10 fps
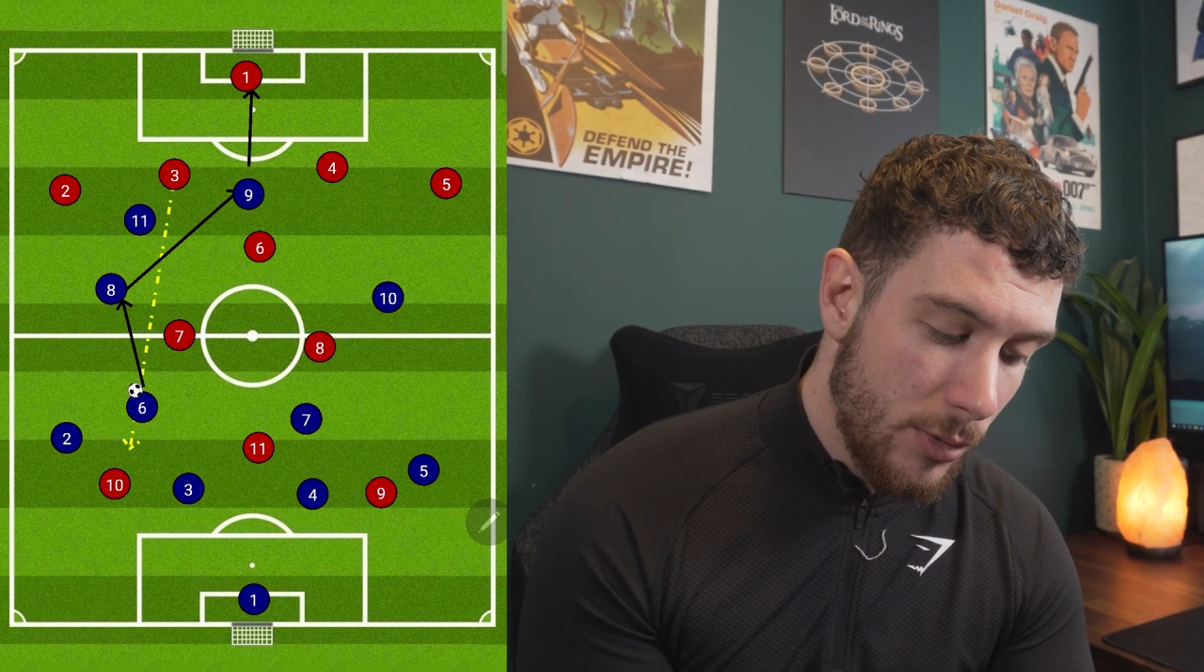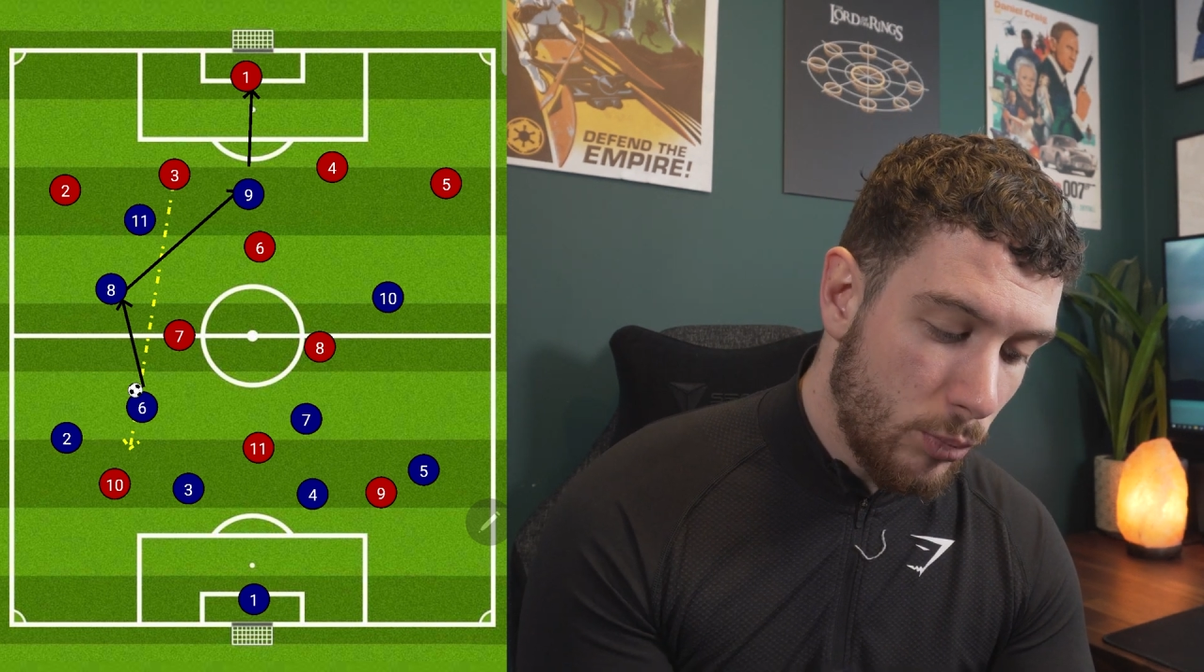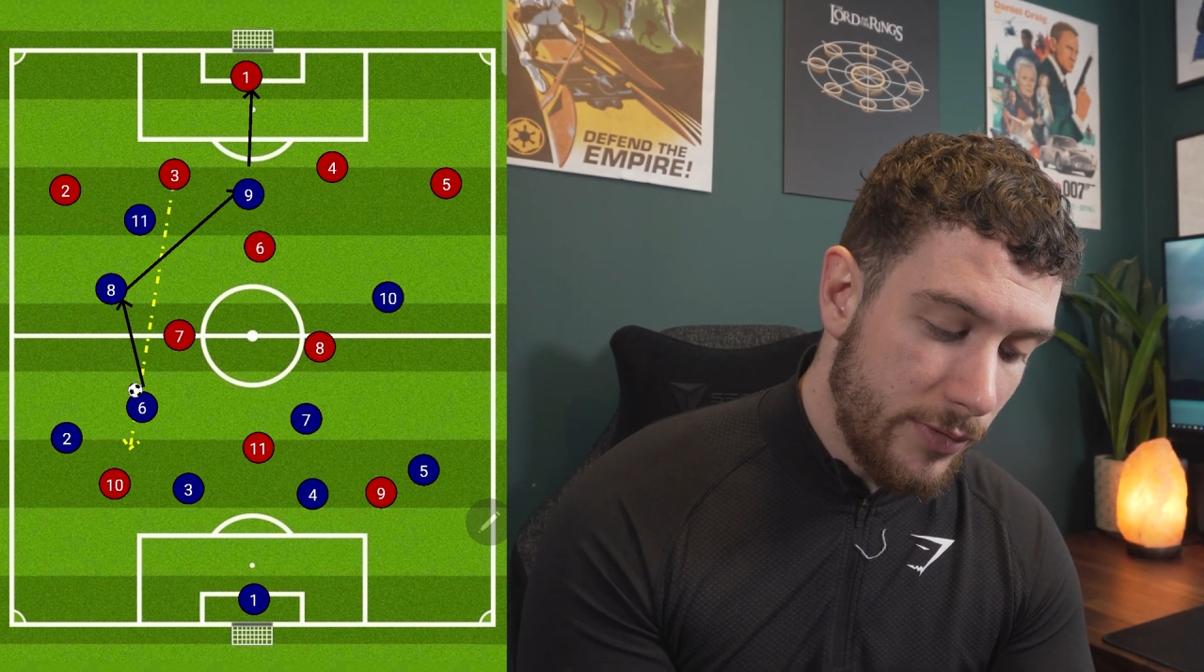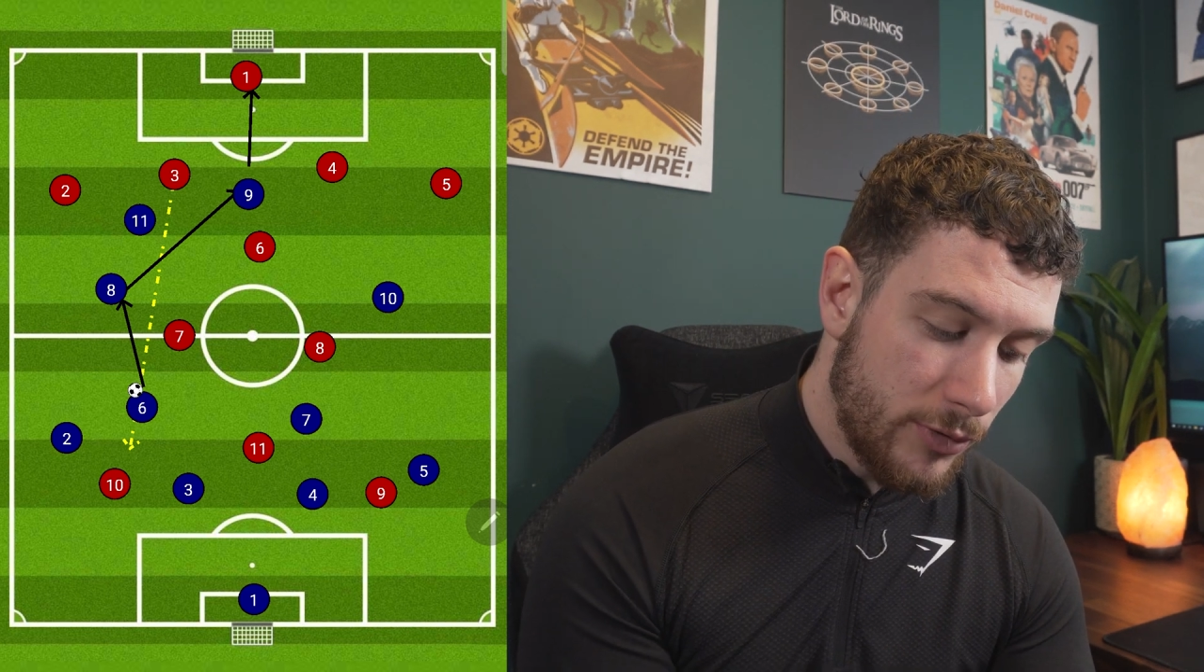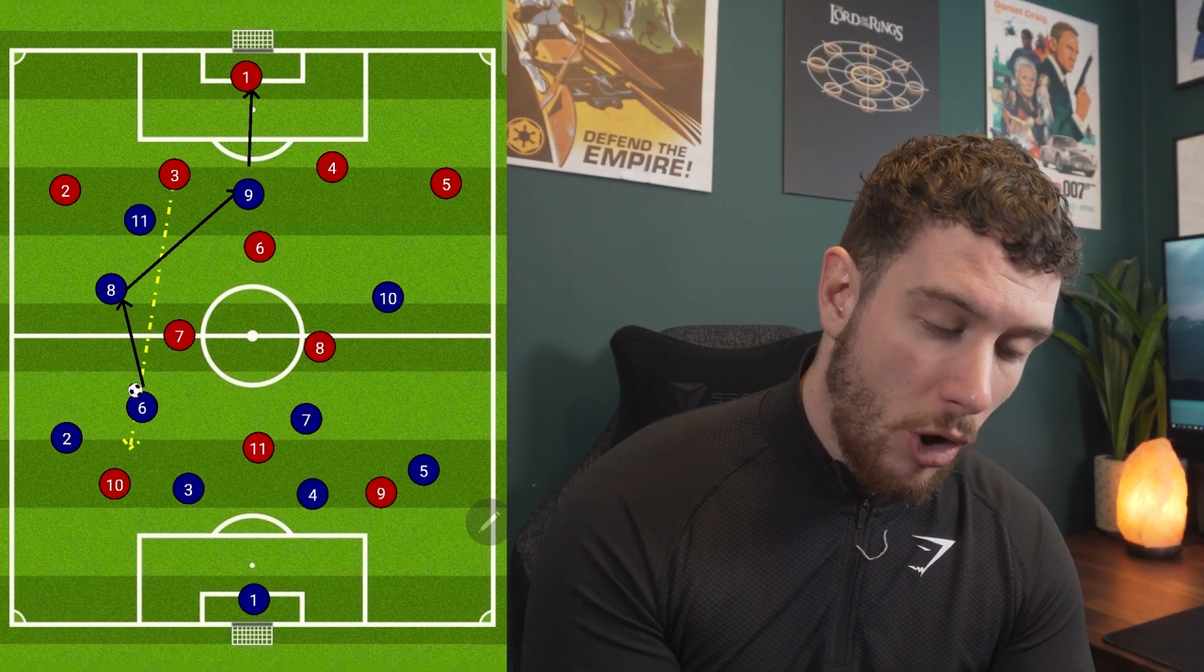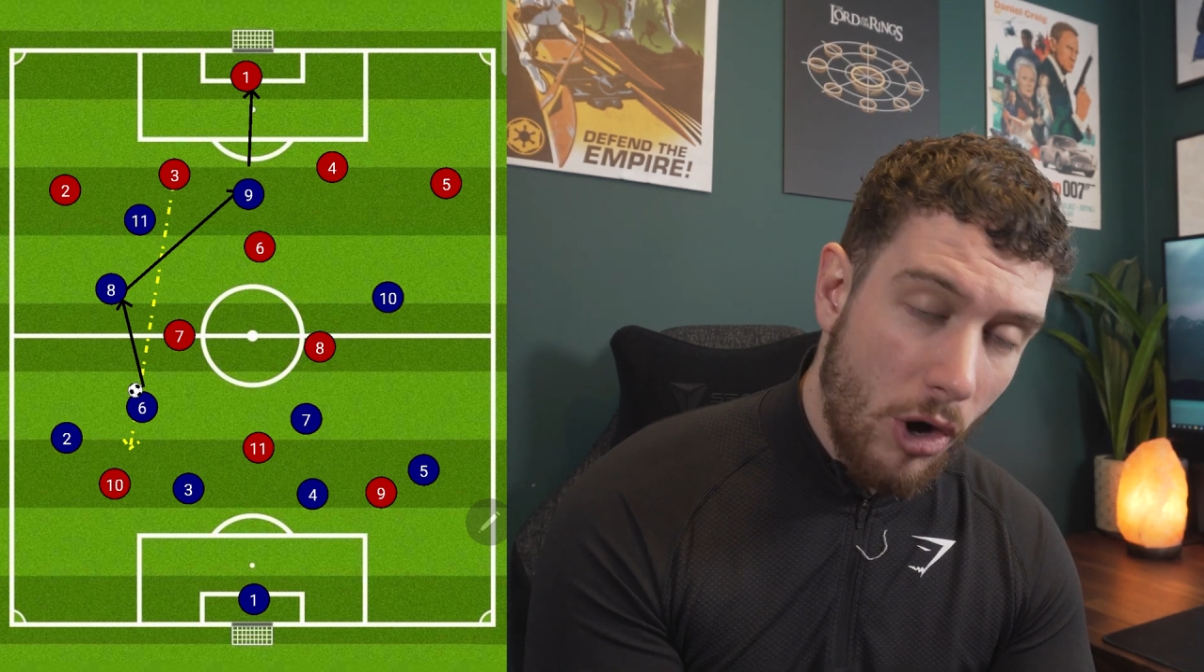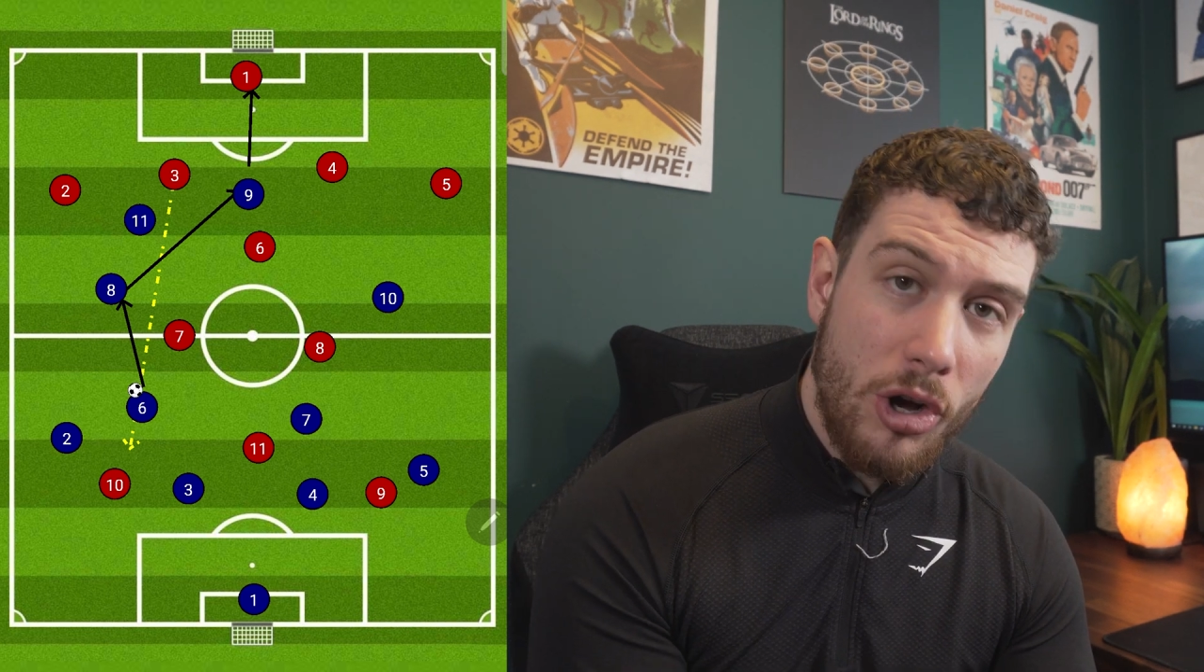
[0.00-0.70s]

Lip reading: we've got